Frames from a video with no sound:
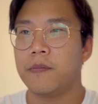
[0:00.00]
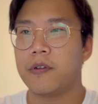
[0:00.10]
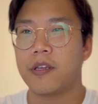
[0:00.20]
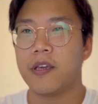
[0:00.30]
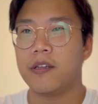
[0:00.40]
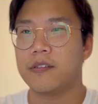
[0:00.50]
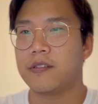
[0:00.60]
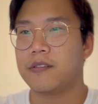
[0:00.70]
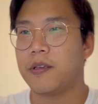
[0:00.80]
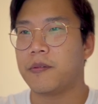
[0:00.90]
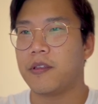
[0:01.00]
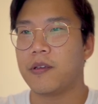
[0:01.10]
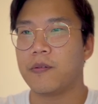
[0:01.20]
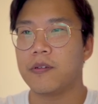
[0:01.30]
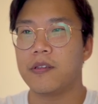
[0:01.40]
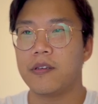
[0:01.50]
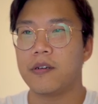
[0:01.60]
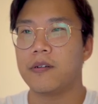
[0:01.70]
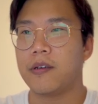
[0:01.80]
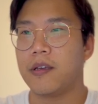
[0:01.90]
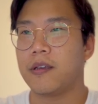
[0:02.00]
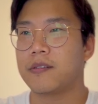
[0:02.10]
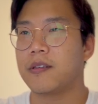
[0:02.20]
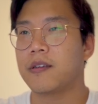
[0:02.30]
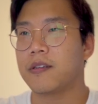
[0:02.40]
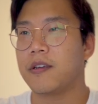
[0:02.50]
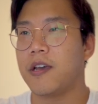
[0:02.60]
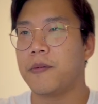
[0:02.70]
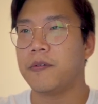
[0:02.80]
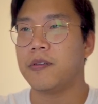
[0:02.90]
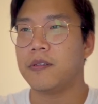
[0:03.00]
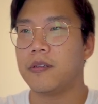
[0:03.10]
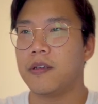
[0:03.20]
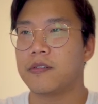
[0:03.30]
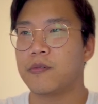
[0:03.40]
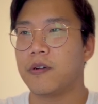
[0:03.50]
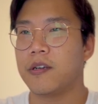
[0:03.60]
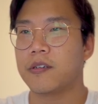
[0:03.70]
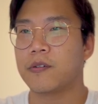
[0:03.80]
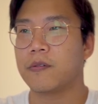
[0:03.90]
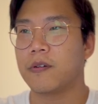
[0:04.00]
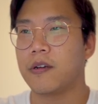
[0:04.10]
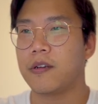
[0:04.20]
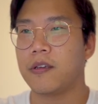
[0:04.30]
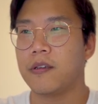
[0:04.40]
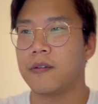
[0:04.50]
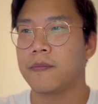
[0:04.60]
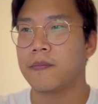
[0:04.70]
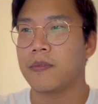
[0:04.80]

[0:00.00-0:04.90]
But again, it's the same thing. What the hell exactly happened as to why karate,